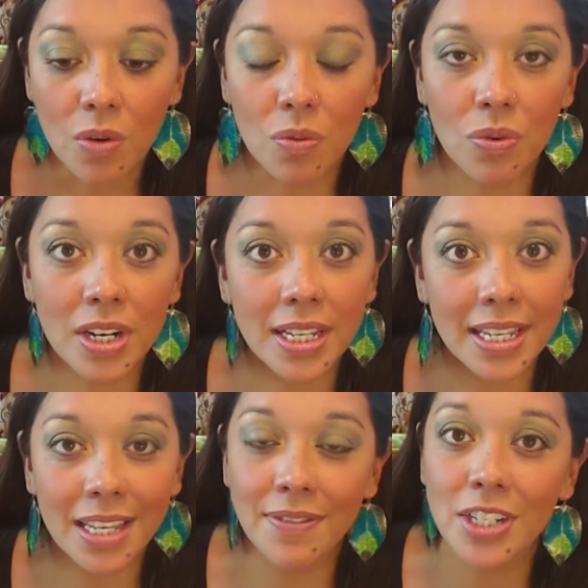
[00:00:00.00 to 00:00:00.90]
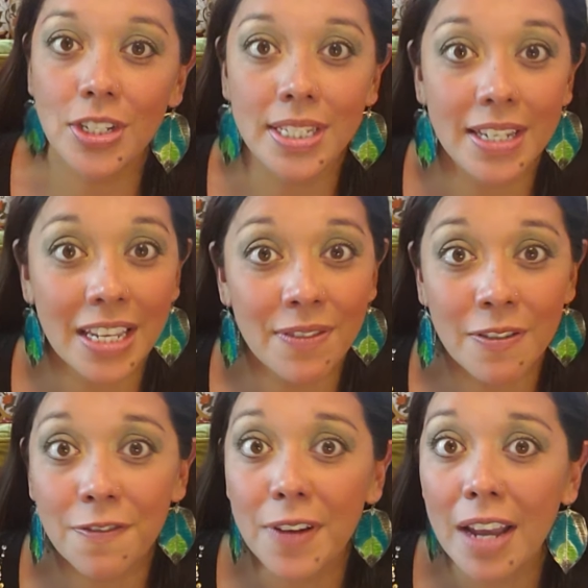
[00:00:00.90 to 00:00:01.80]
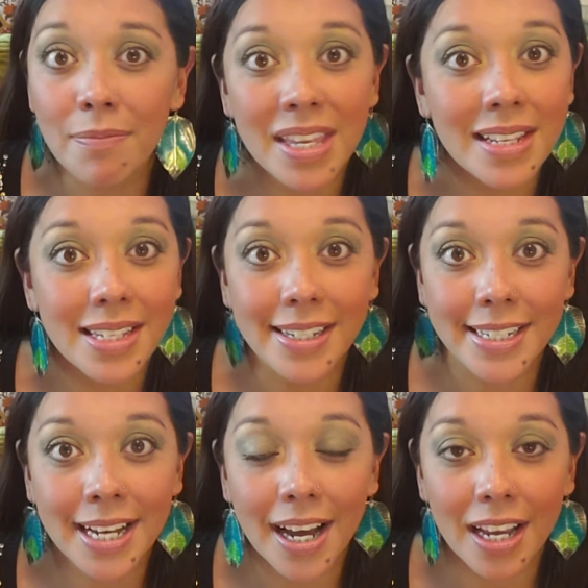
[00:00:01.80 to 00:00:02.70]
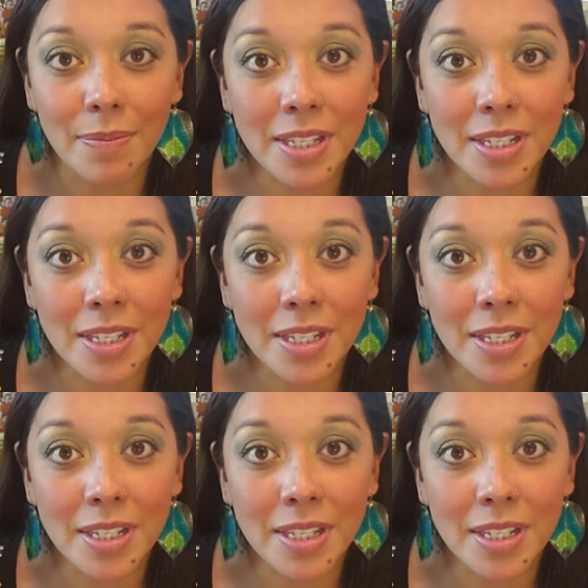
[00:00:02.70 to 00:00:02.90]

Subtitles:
really even 5 minutes at a time.